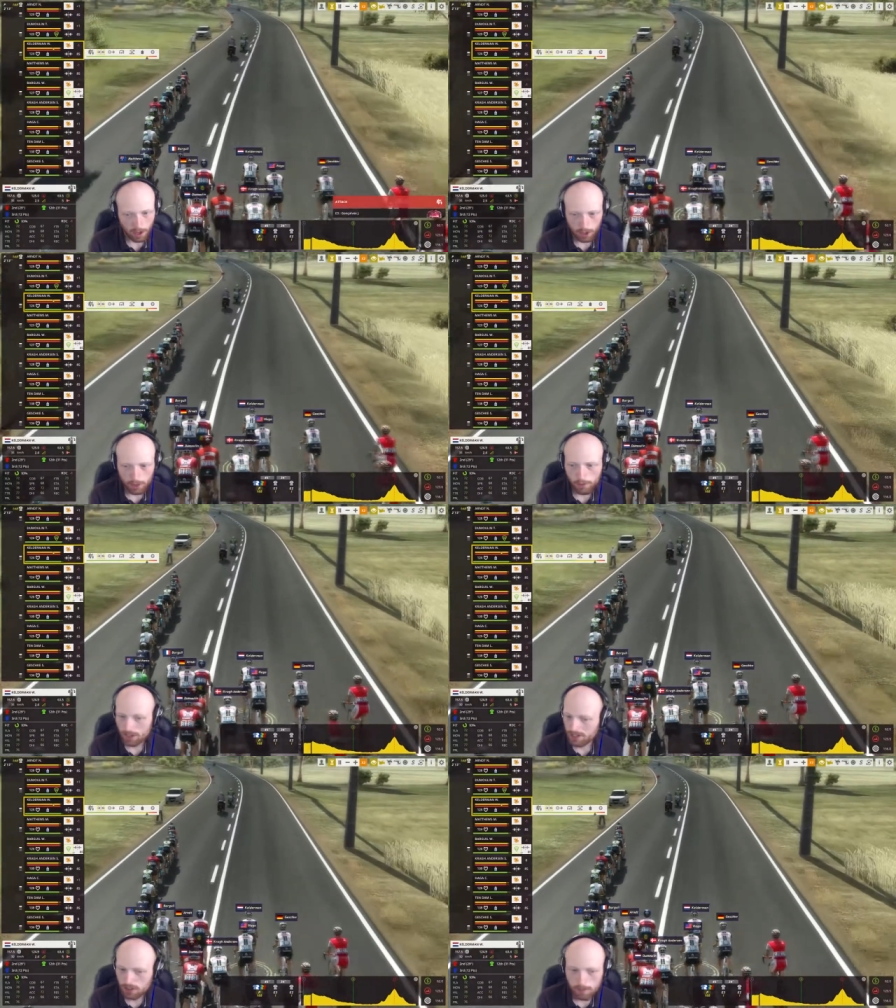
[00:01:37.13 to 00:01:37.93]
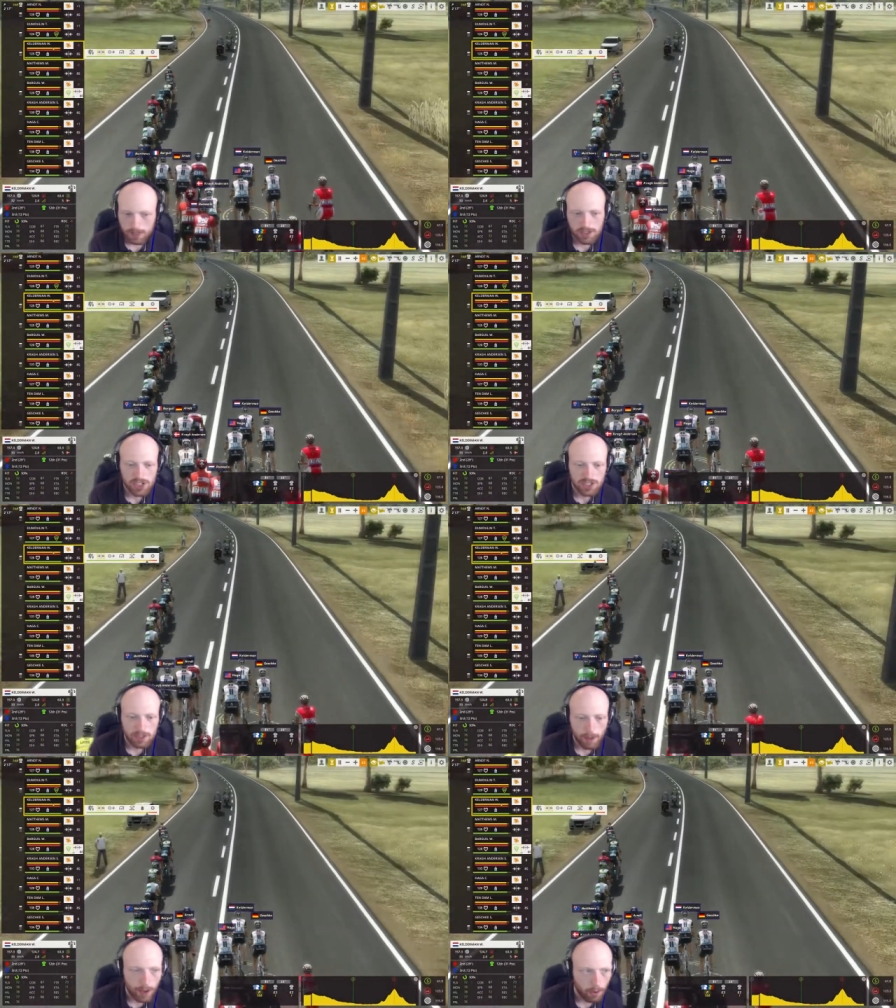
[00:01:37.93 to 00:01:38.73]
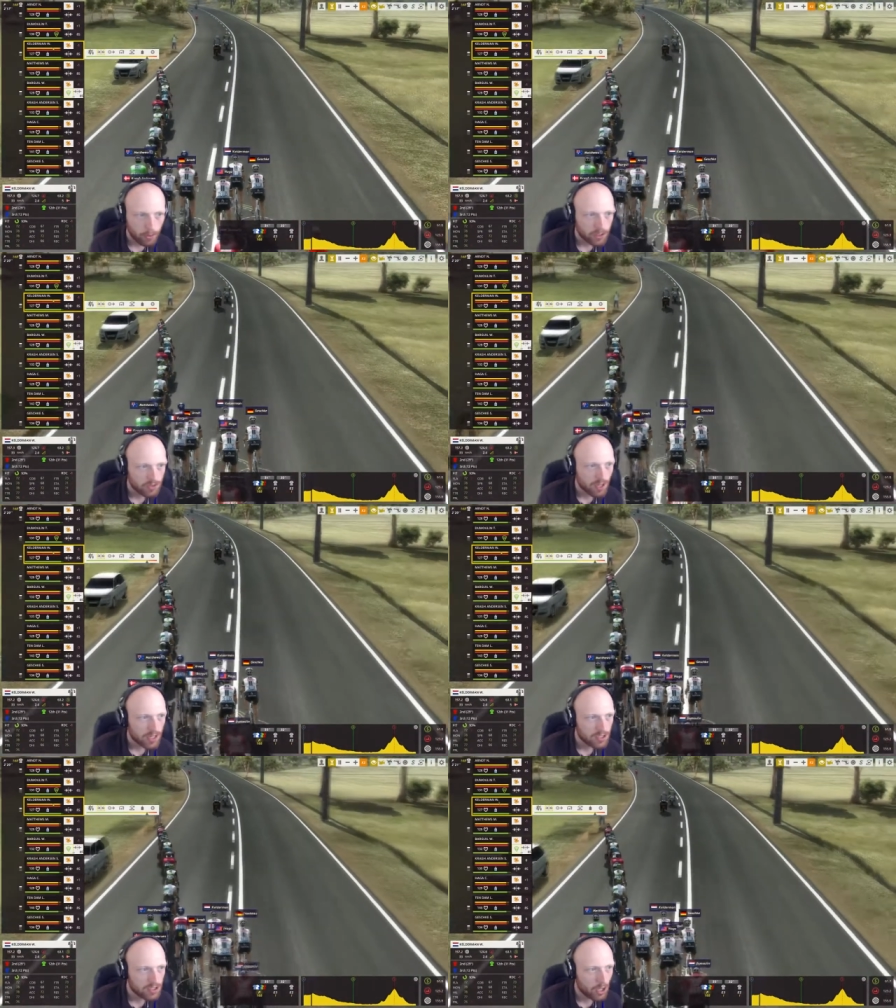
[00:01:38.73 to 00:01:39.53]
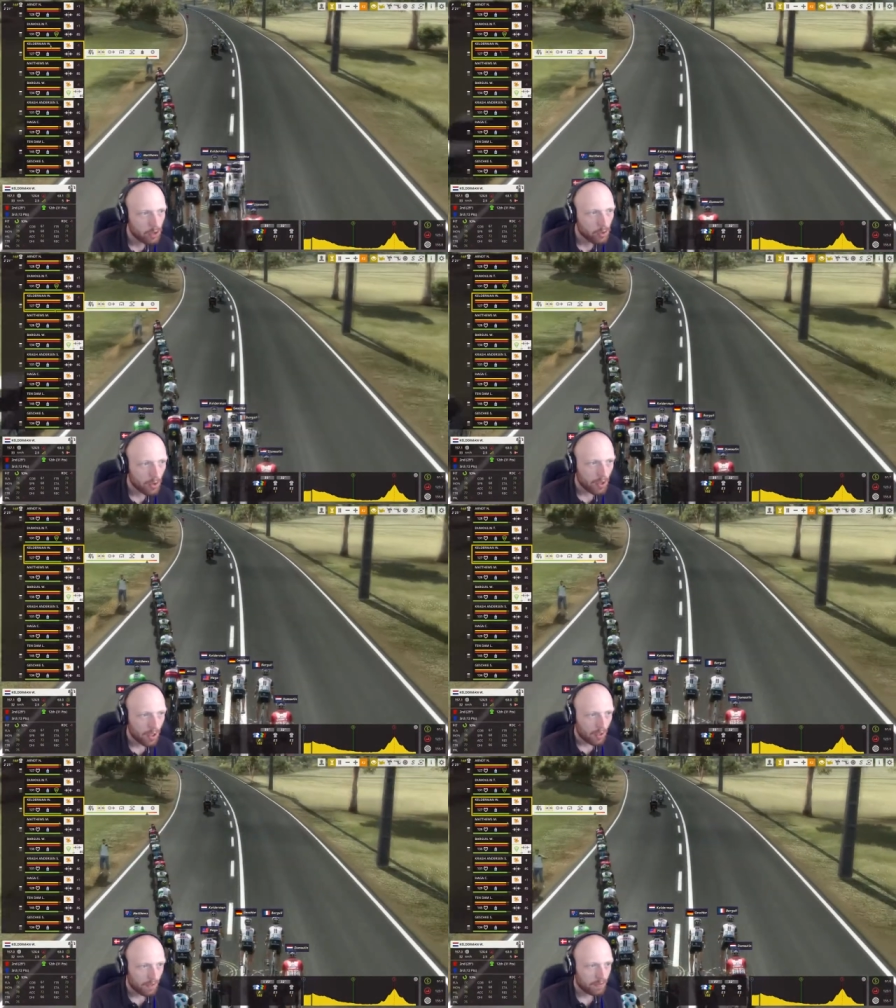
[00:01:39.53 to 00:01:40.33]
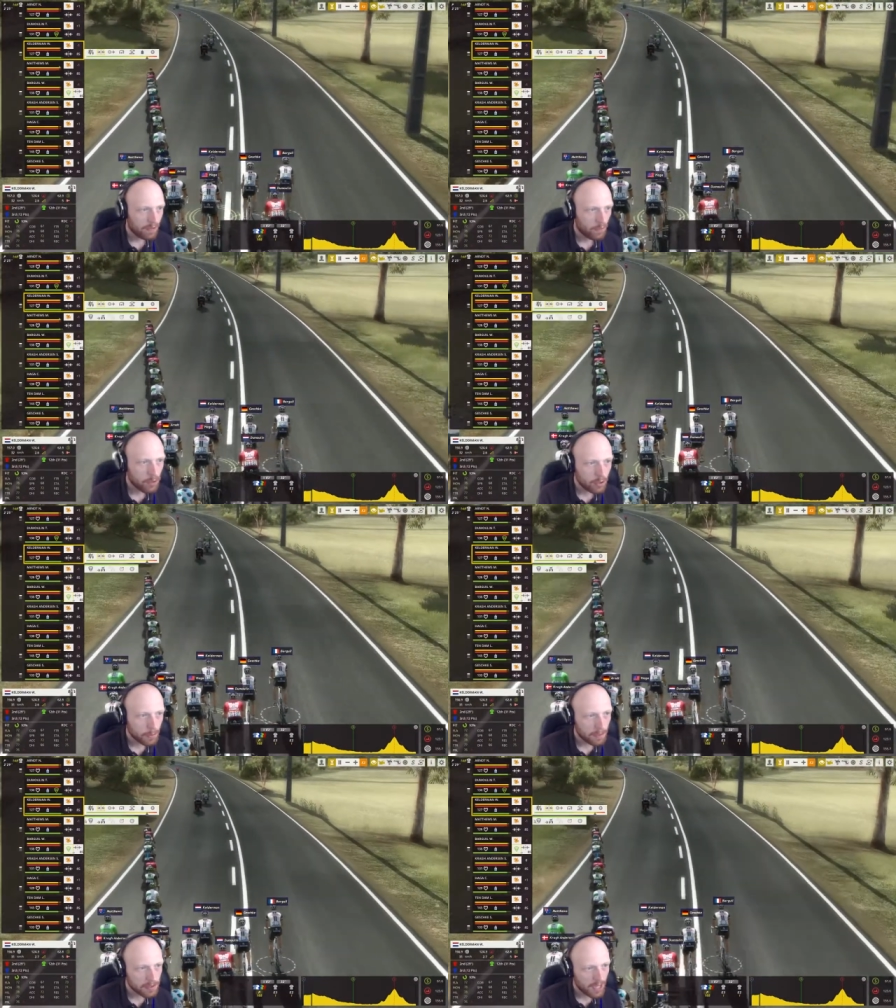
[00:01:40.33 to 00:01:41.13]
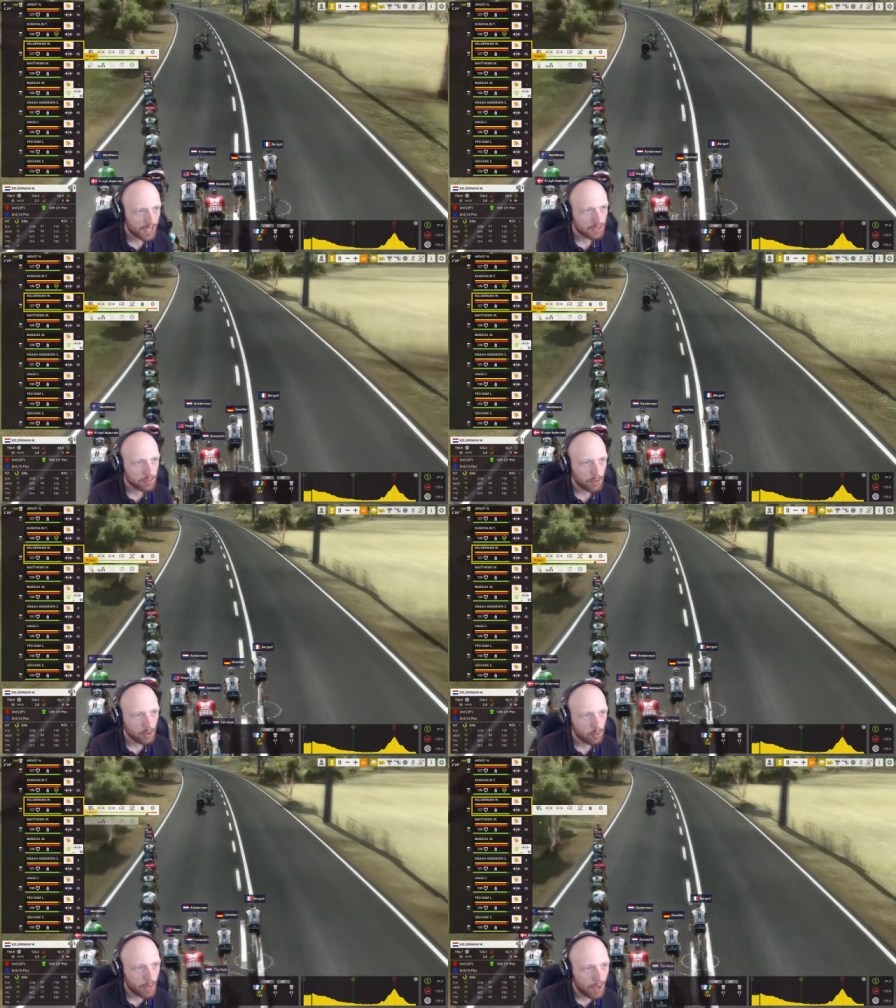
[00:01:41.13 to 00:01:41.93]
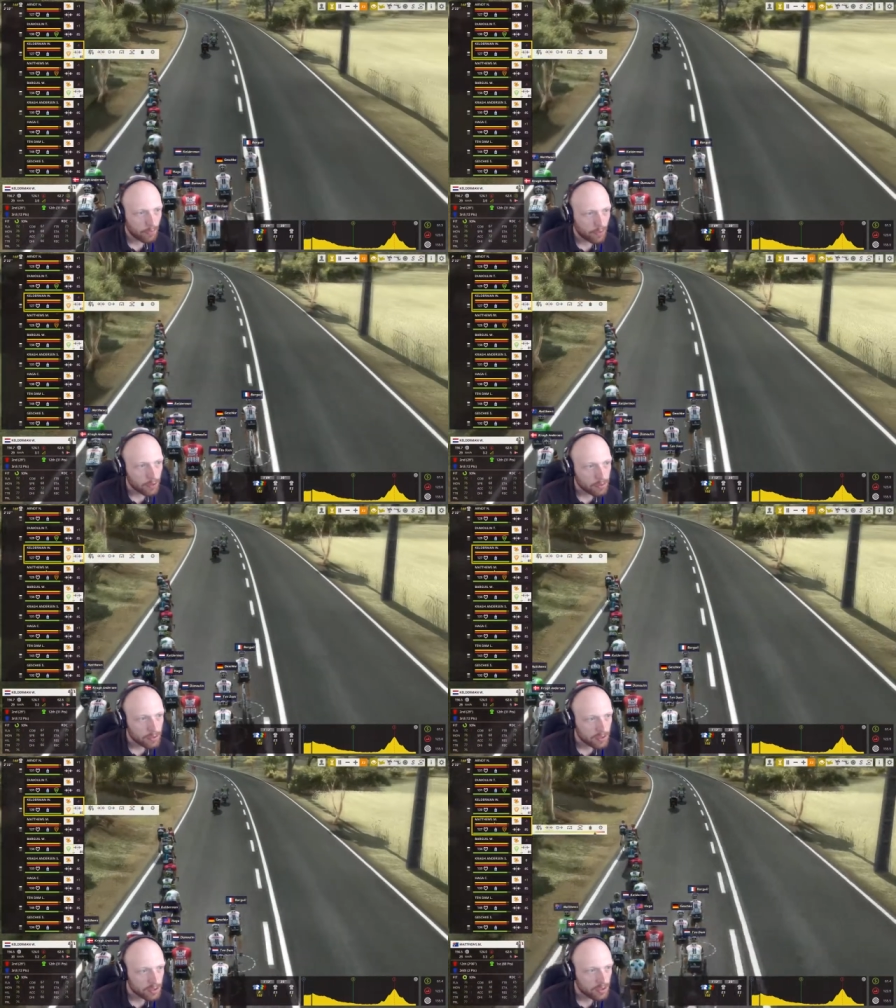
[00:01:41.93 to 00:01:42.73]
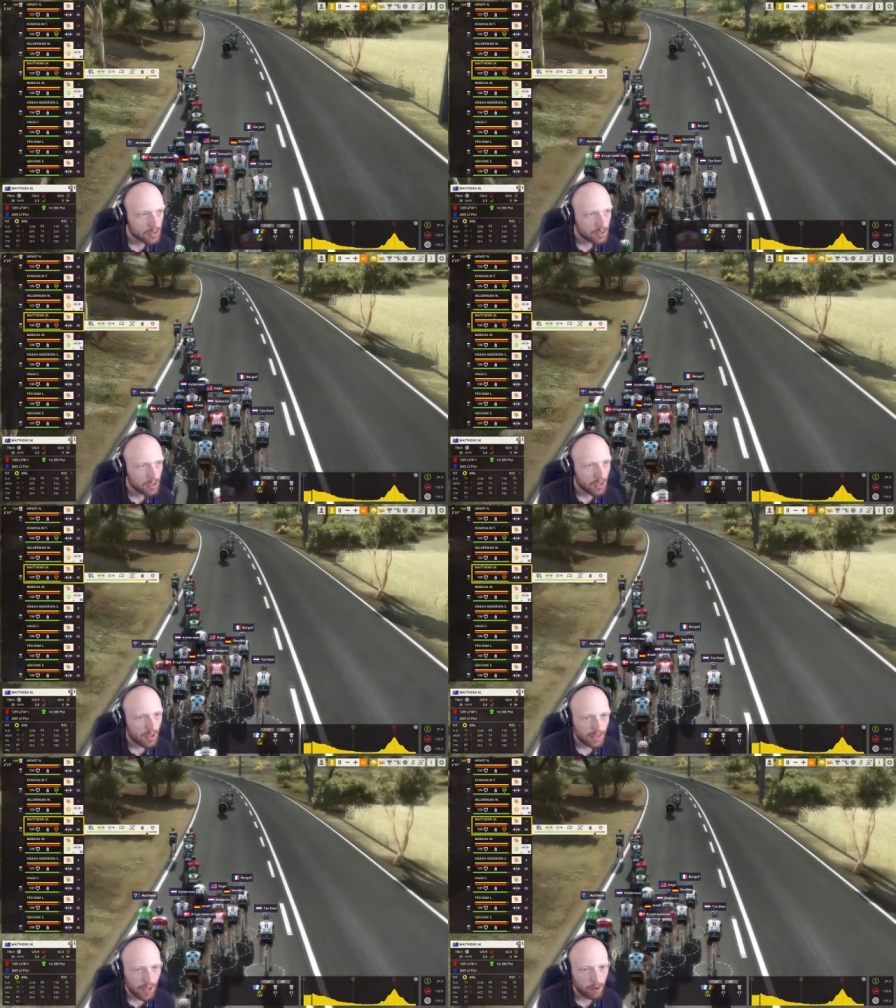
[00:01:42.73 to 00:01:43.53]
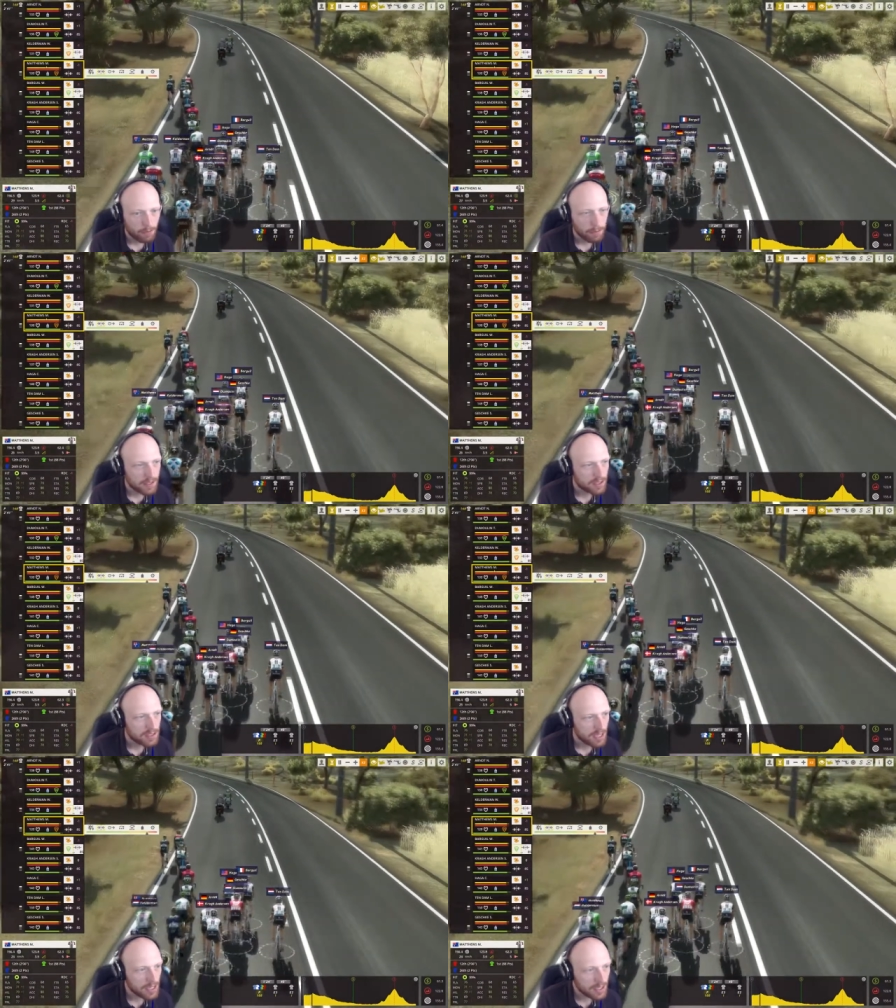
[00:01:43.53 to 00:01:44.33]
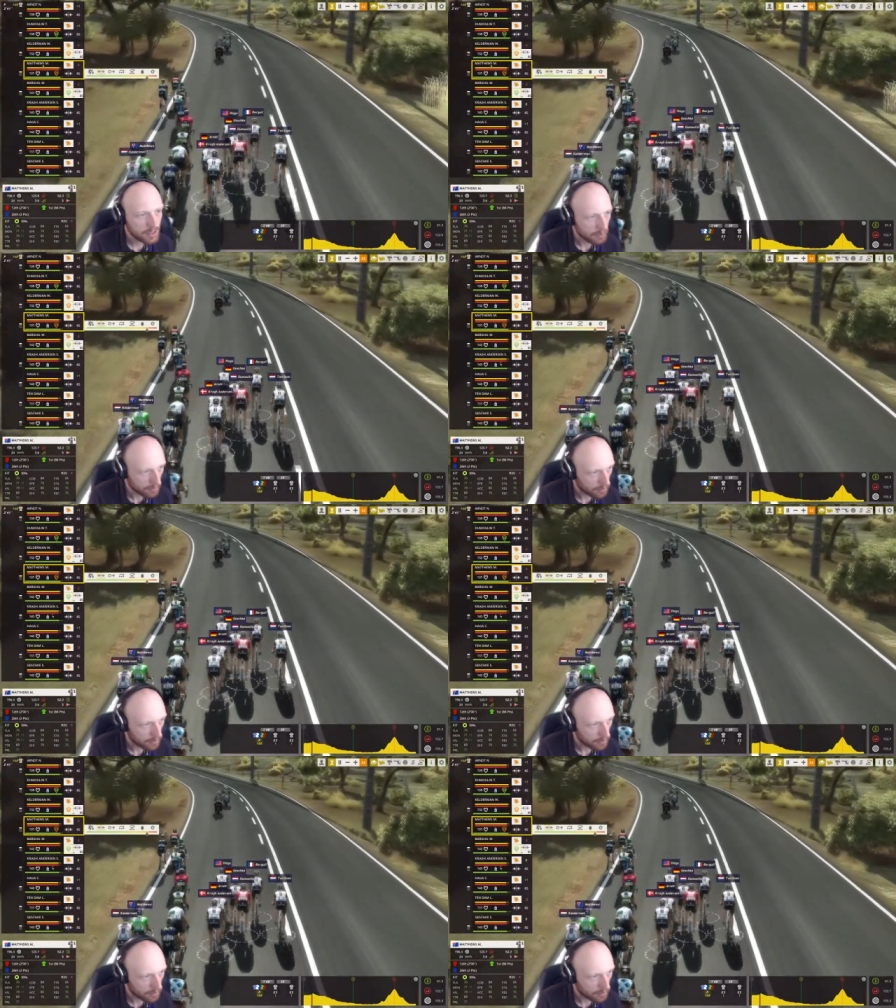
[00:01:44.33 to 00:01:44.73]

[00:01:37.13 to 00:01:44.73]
I don't think it's going to be a GC battle this race, so if you could protect Michael Matthews, that would be sick.